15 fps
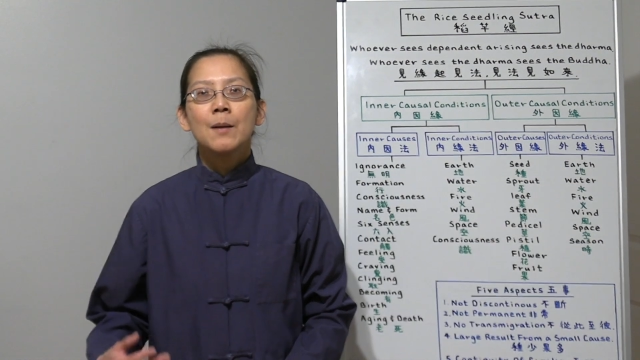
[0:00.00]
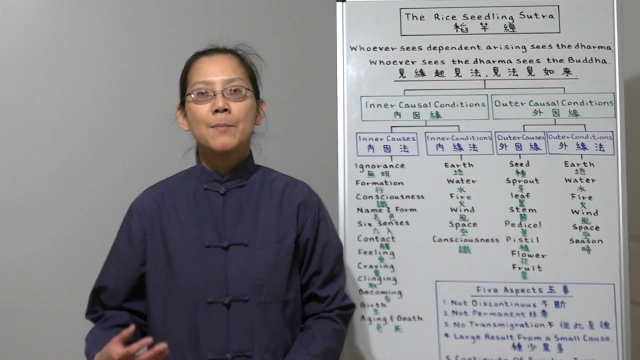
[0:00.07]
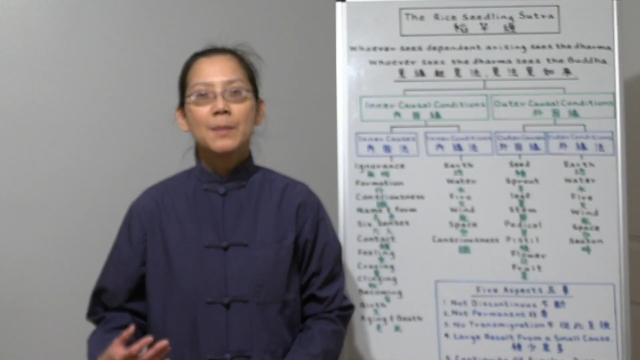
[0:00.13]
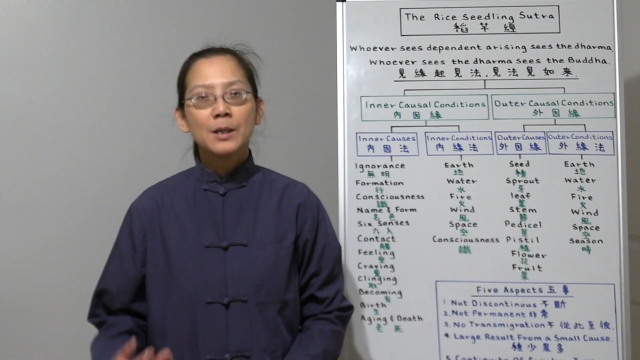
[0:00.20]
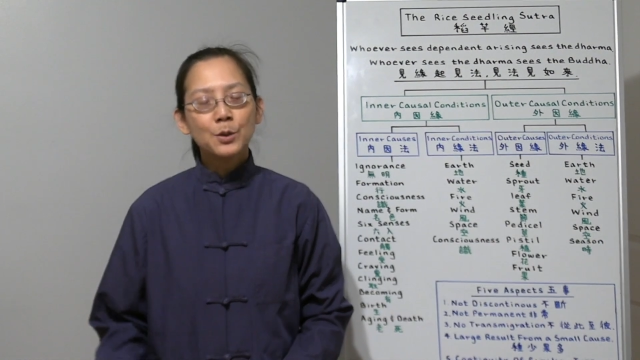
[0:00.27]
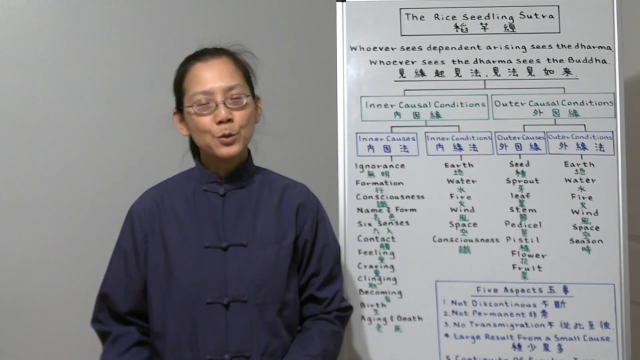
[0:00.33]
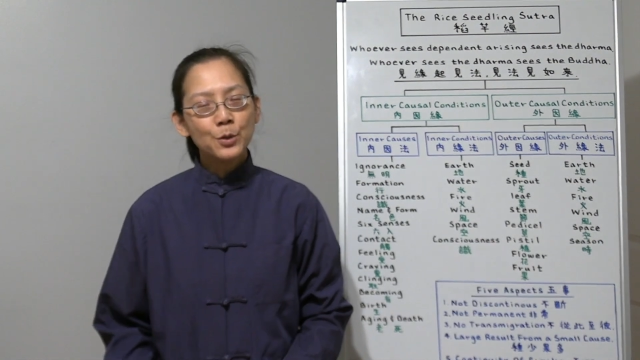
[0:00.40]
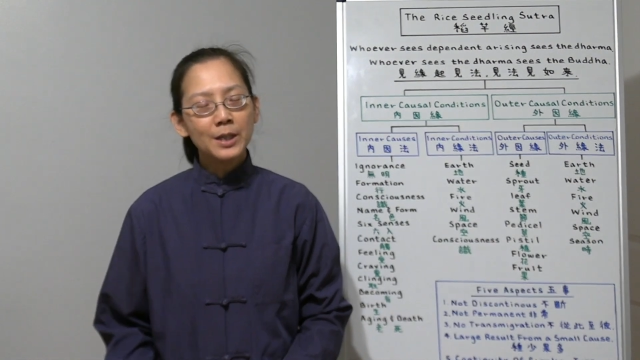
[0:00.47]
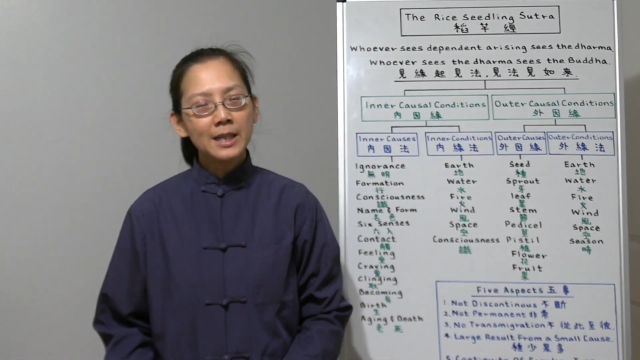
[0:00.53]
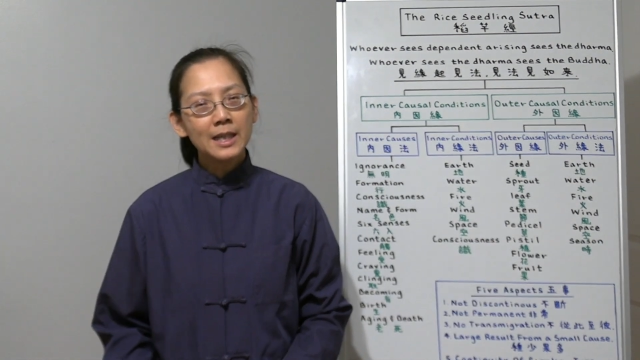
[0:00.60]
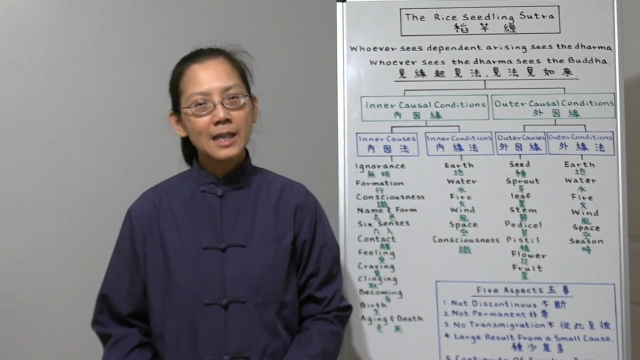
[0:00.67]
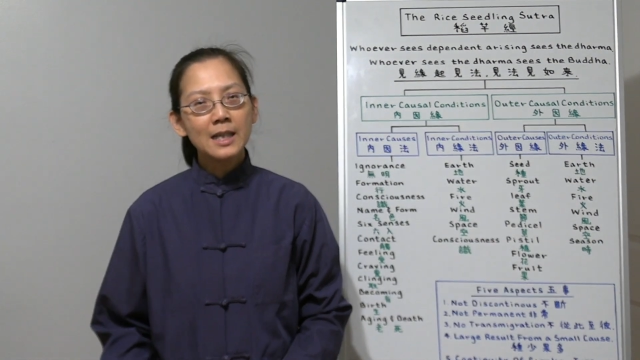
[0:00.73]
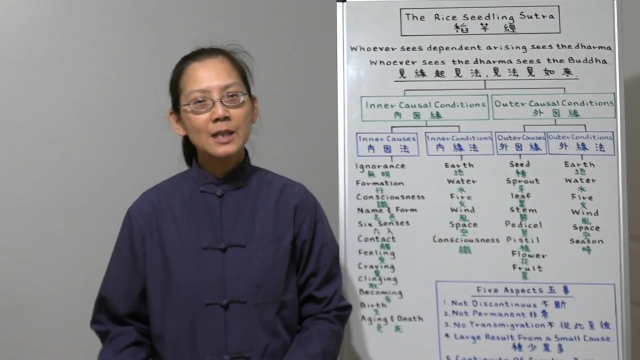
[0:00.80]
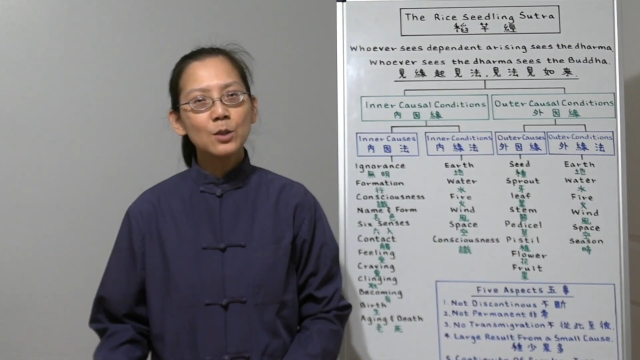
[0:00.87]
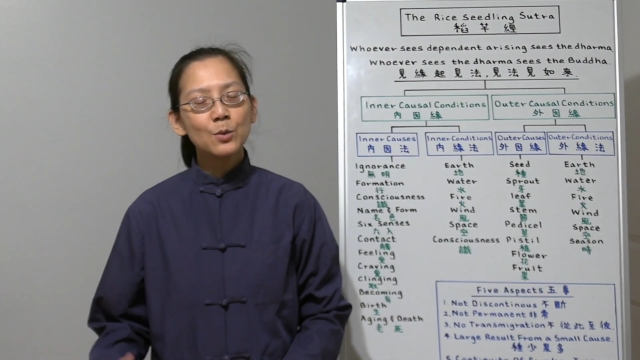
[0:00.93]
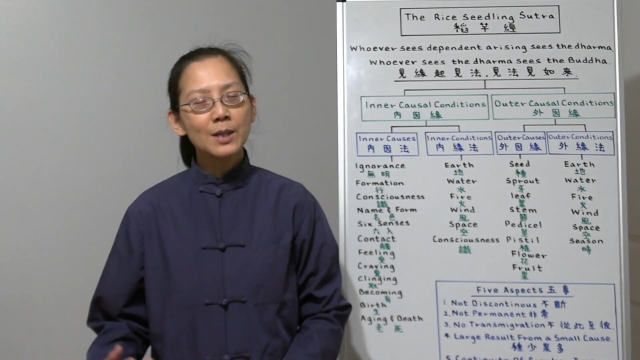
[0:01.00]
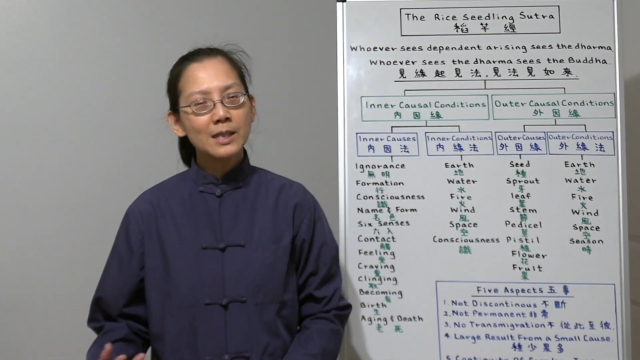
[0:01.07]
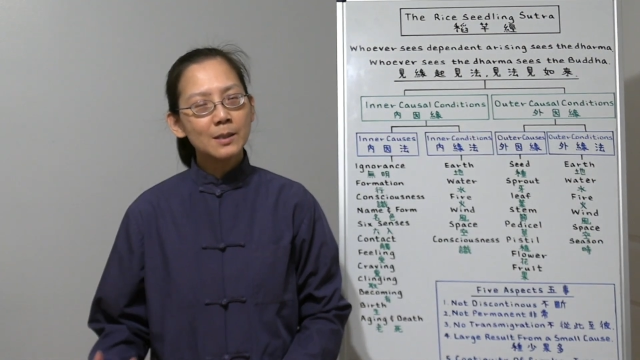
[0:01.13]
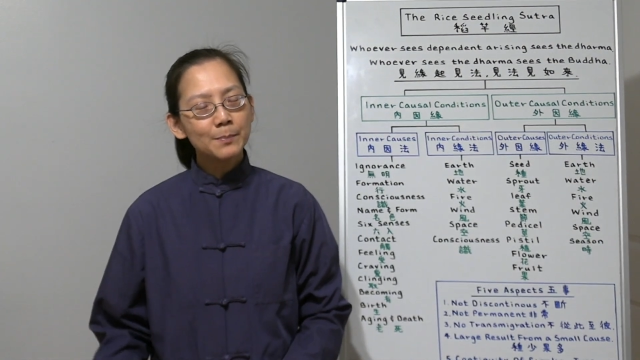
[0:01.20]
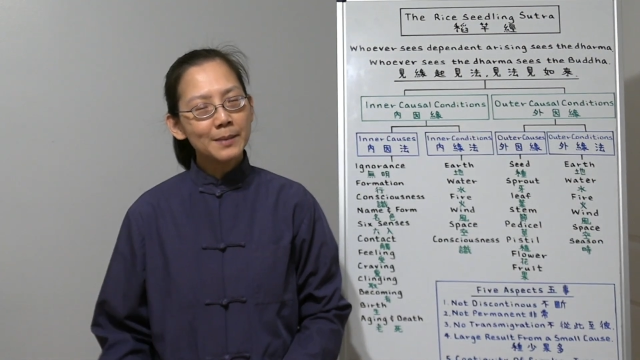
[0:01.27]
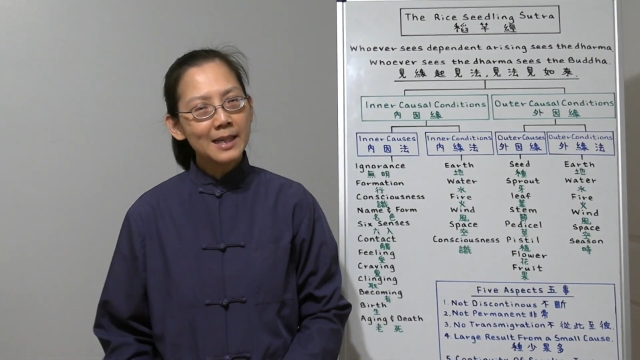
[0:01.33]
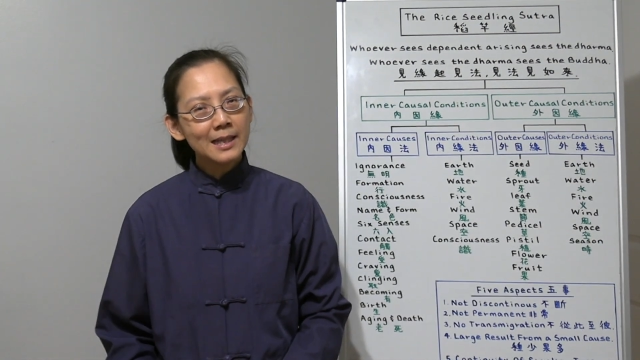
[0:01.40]
Maitreya to
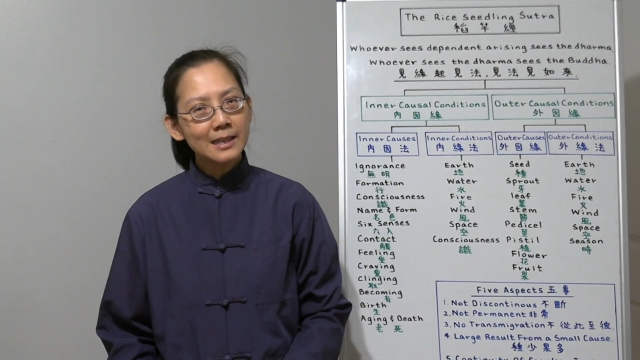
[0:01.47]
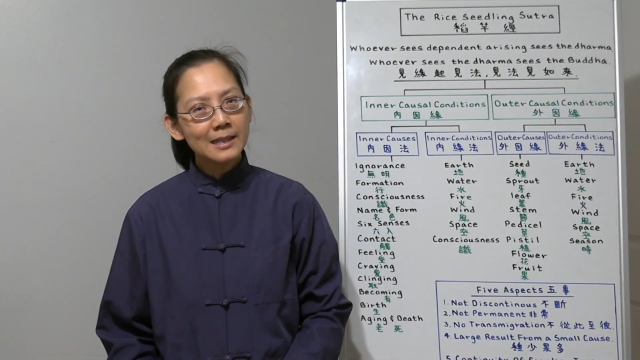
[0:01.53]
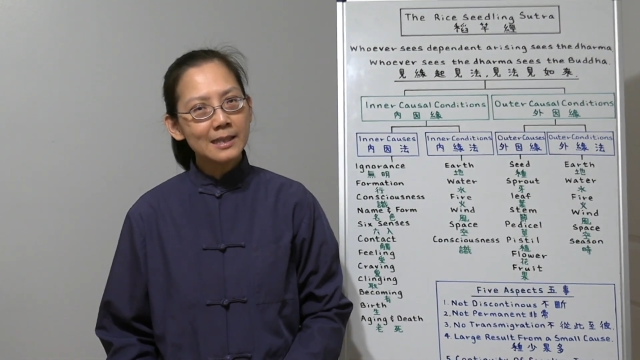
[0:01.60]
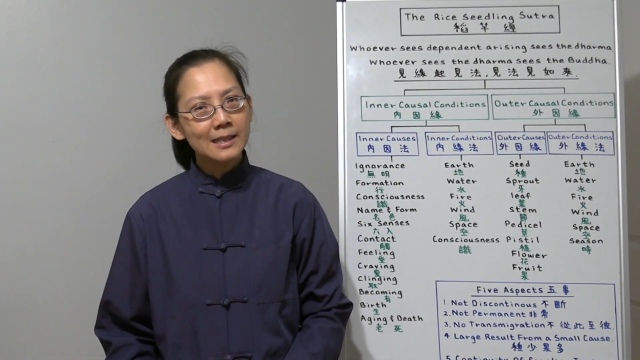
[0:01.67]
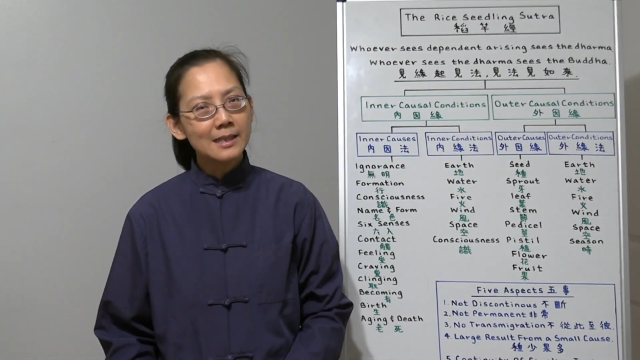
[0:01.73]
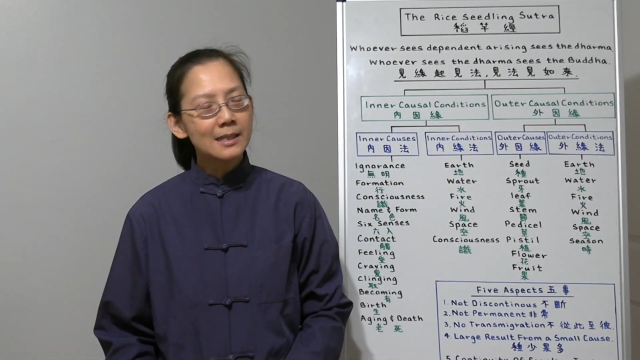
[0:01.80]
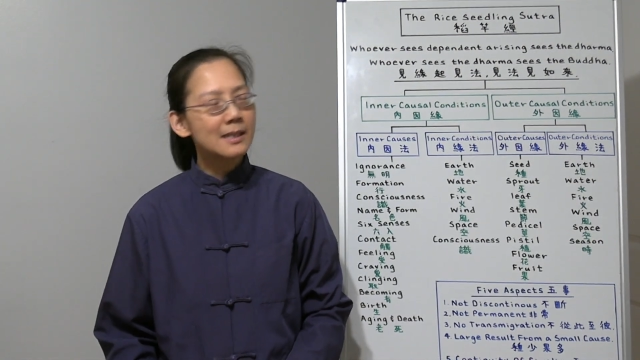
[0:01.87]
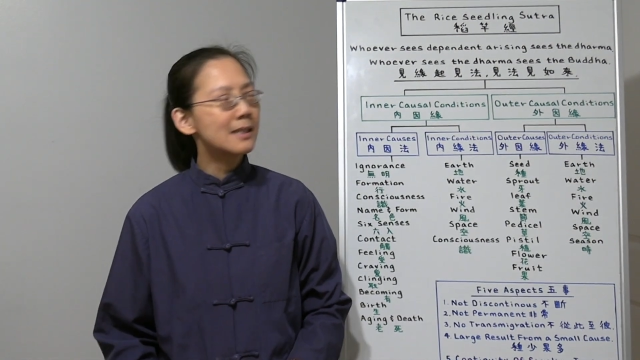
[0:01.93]
explain this.